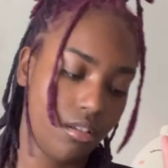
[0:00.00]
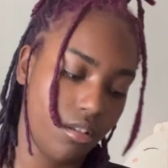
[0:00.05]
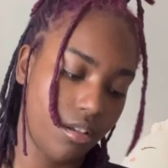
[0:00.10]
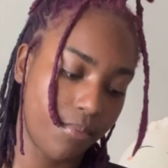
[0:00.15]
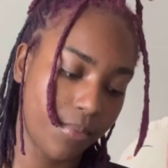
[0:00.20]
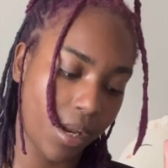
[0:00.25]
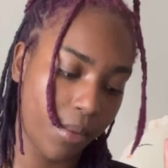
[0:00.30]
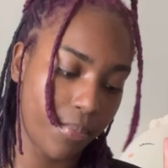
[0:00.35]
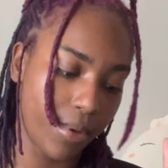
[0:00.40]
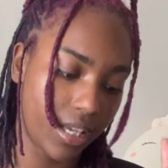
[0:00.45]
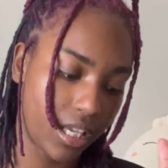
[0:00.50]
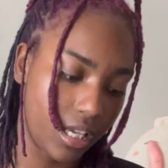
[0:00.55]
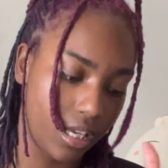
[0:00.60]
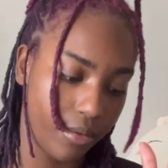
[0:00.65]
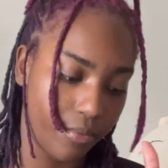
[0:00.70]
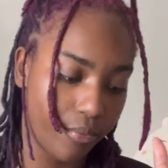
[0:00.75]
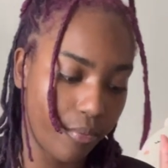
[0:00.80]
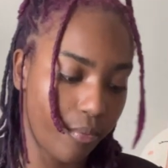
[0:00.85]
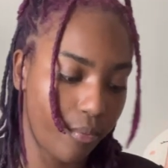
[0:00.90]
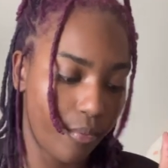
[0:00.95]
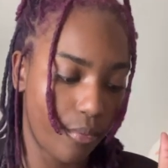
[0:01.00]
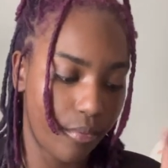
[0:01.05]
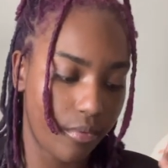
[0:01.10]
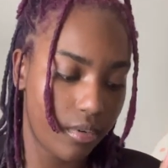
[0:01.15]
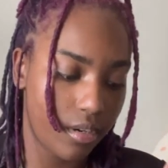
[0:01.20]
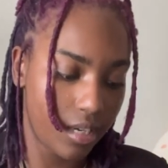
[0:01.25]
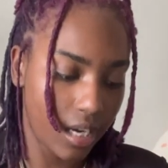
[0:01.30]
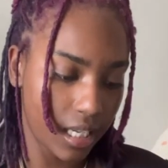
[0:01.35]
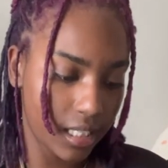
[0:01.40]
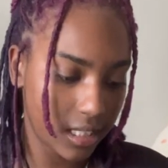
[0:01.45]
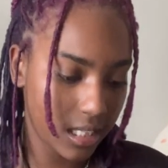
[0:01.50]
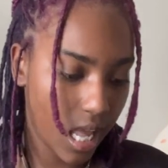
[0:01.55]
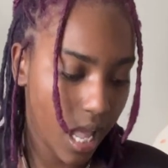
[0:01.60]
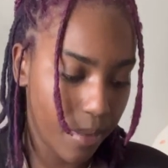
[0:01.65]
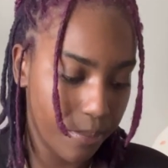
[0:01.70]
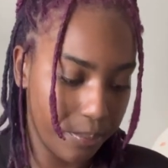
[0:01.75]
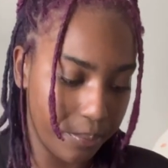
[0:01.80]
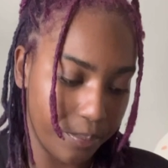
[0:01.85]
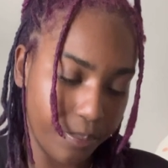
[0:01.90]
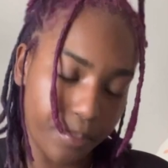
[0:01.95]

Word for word: I'm not picky. Next up,